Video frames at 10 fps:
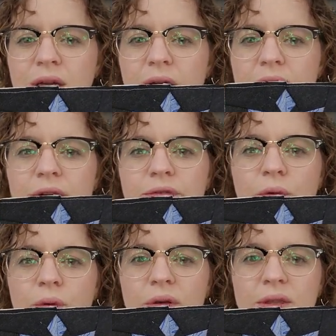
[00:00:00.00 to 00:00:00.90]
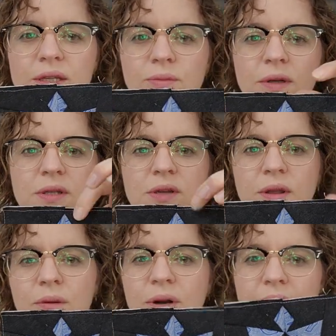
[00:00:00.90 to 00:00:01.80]
color for this one so
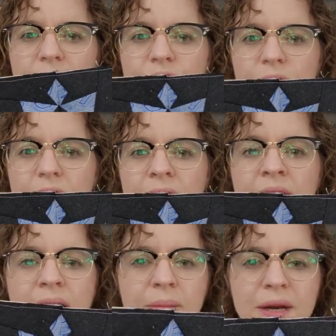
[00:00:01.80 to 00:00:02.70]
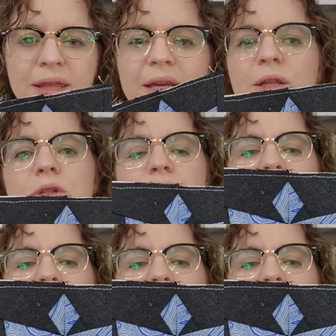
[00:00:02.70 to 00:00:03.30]
that it would have had 3, but I think it looks